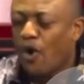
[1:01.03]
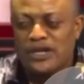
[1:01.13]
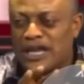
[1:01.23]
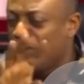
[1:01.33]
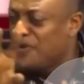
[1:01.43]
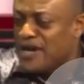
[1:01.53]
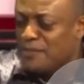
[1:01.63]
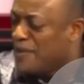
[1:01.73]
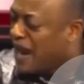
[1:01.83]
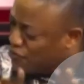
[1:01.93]
Or do you
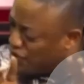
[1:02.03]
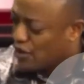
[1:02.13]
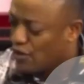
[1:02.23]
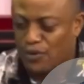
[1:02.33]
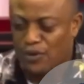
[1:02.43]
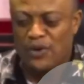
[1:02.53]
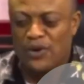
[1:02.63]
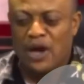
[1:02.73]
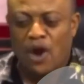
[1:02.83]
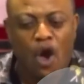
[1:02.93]
be behavior? No.
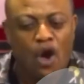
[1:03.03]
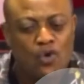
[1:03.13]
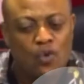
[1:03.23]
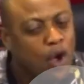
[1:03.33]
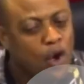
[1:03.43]
Akwe